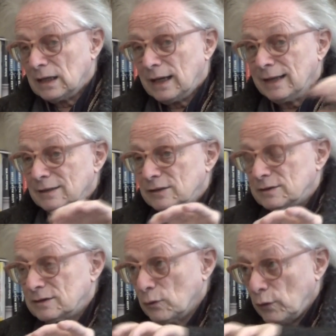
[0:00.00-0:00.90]
And
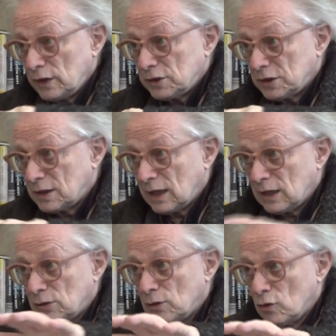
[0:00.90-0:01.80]
the way
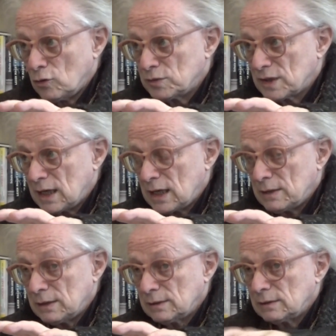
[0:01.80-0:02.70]
Chicago homes
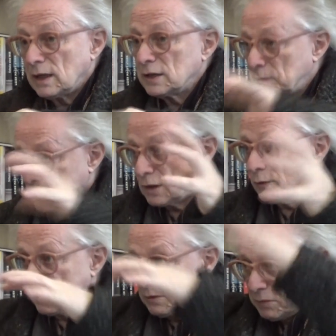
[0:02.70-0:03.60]
are, especially
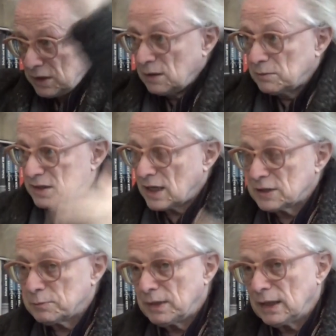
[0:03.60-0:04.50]
with the
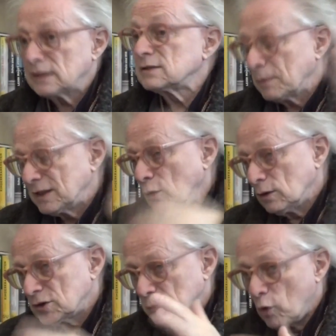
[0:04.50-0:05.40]
medium-sized buildings, I mean, the
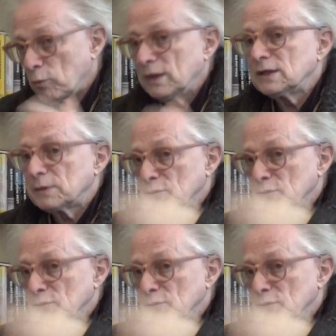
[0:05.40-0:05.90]
small buildings, but